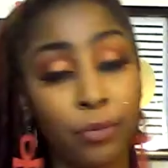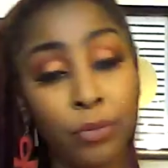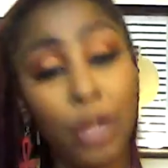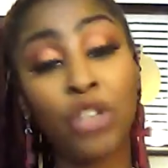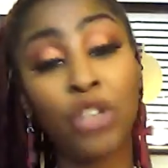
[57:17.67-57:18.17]

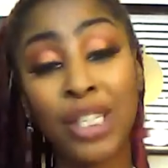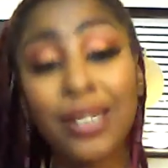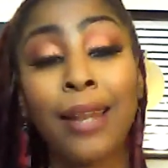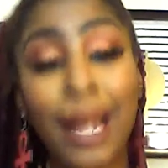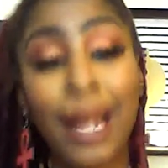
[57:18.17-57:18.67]
They're just a
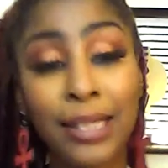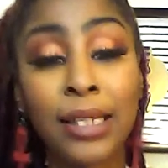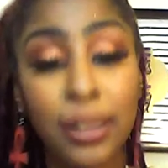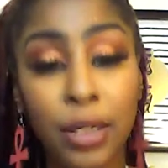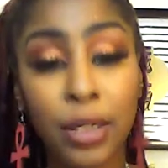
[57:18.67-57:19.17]
lesson.
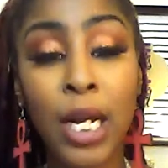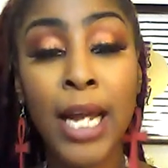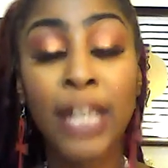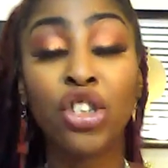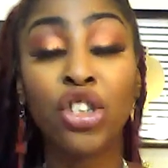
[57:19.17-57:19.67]

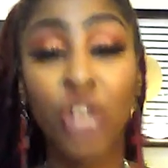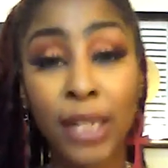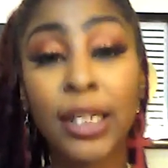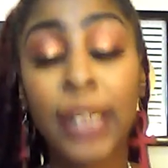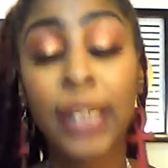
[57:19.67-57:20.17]
It's just
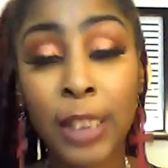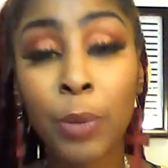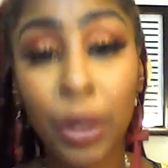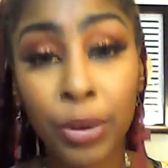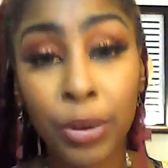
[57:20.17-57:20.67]
an
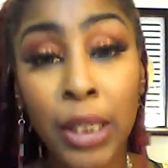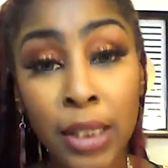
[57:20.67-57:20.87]
experience.